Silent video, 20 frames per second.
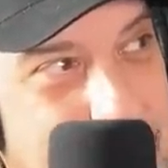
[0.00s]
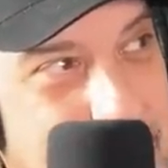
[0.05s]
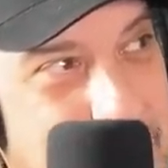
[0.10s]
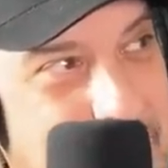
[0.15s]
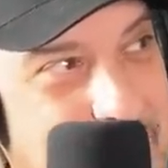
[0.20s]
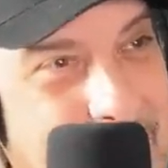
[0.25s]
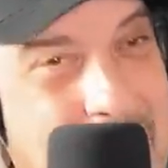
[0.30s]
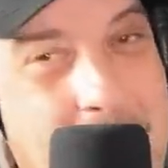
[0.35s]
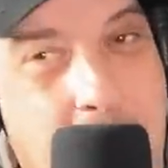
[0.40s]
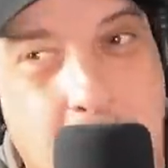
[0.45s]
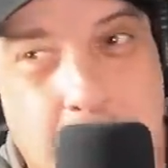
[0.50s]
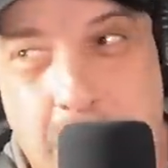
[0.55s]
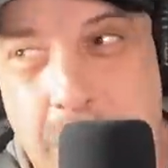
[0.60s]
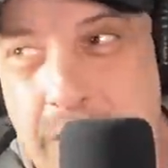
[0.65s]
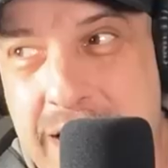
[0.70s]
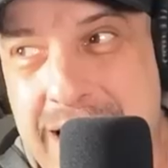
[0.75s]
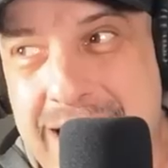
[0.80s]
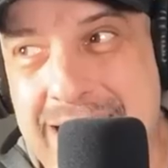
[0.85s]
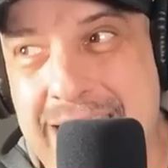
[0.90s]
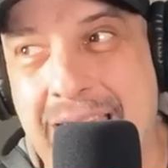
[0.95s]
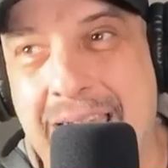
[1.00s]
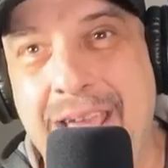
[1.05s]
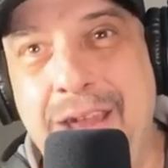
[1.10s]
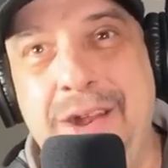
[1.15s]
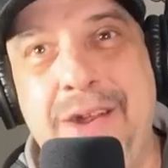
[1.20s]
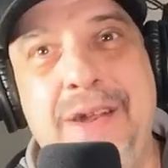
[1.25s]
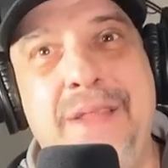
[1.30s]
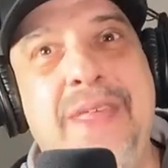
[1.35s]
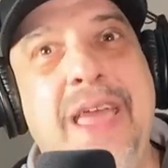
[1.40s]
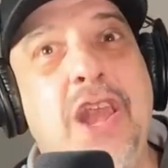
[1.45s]
the counter at a
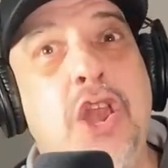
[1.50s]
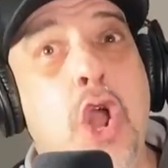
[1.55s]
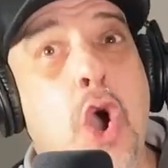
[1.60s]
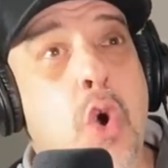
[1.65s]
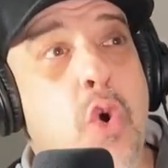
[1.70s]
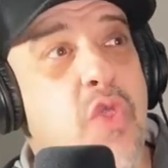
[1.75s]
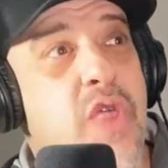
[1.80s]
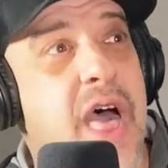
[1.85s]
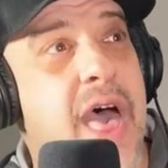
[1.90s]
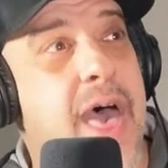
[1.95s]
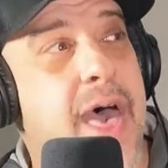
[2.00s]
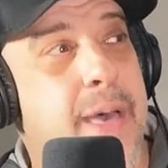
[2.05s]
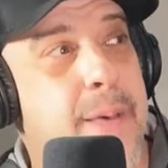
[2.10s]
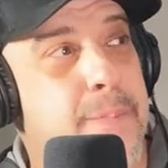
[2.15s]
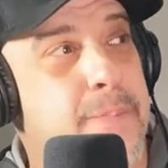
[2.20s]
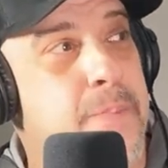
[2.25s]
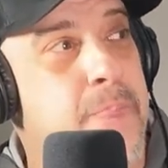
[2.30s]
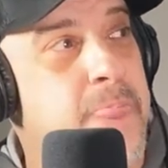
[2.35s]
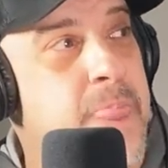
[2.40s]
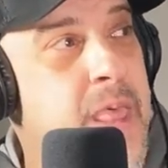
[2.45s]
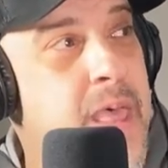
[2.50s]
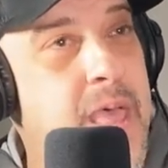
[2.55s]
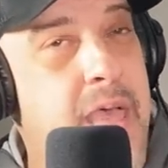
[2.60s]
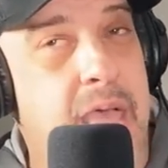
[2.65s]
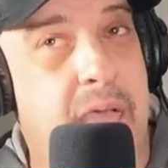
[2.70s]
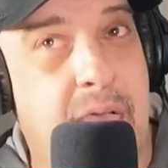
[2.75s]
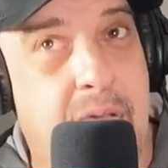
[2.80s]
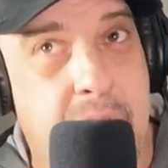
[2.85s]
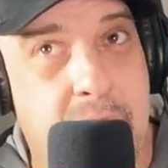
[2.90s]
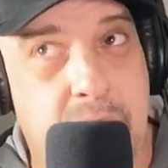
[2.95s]
diner, and they know that.
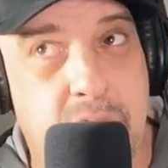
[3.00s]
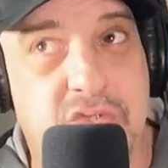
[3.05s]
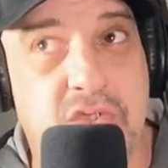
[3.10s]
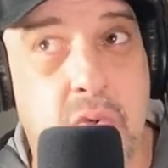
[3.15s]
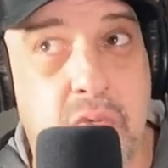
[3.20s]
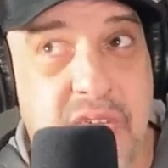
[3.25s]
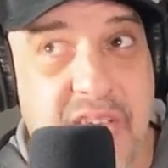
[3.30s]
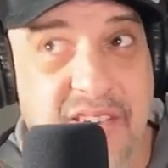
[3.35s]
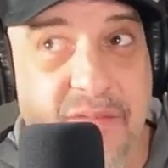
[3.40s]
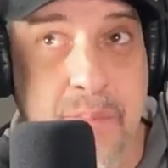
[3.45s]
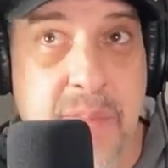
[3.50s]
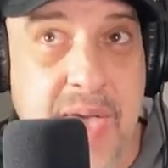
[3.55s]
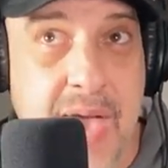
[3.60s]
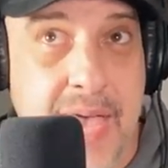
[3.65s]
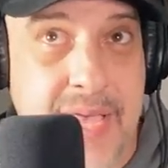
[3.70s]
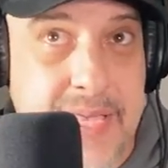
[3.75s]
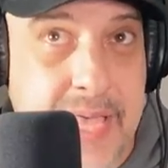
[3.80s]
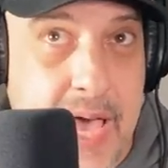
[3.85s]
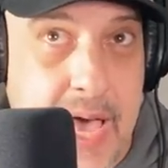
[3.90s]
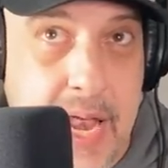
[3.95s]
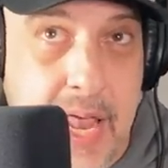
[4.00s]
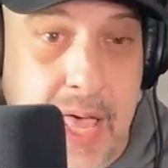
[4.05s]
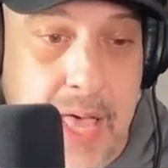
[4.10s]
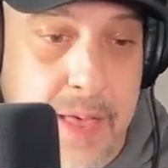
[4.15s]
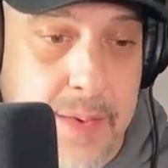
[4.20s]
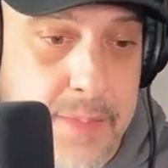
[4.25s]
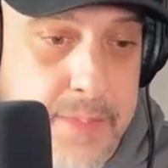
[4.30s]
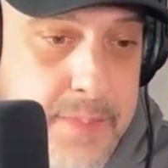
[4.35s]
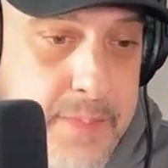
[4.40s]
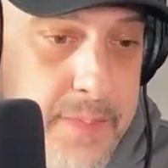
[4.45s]
And so the FBI has got
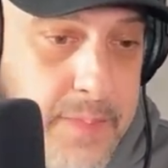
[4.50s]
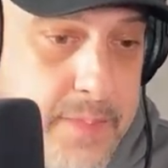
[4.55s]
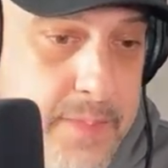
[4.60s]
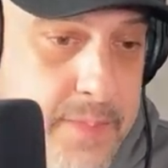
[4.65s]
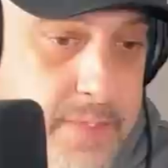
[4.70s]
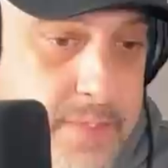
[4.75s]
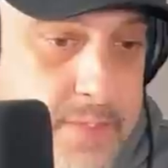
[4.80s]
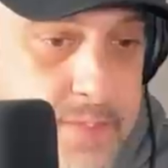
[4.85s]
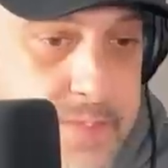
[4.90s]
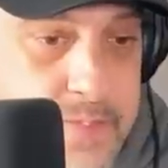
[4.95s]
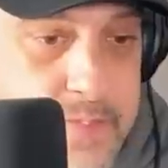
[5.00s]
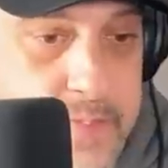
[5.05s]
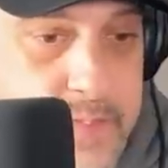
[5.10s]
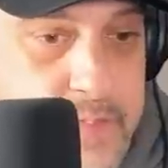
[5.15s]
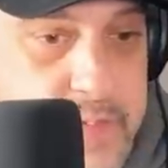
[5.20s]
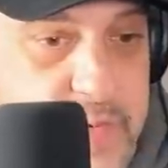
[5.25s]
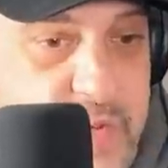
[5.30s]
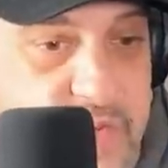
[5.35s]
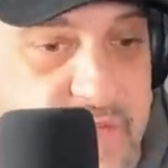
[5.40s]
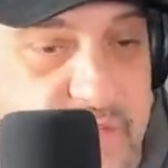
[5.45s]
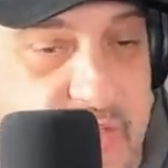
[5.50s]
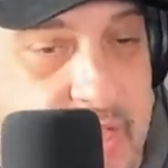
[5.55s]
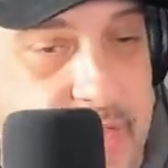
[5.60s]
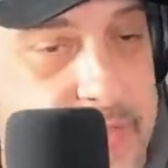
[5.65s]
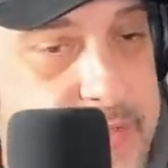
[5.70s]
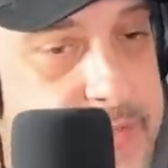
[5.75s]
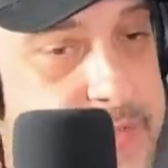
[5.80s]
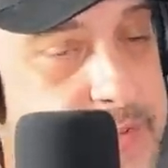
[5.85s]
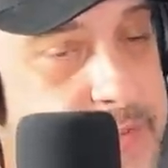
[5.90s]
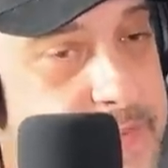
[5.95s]
a
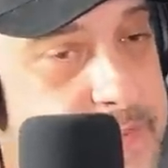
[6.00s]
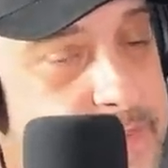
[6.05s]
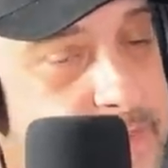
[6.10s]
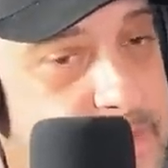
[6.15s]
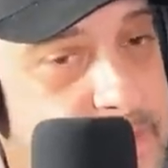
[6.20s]
surveillance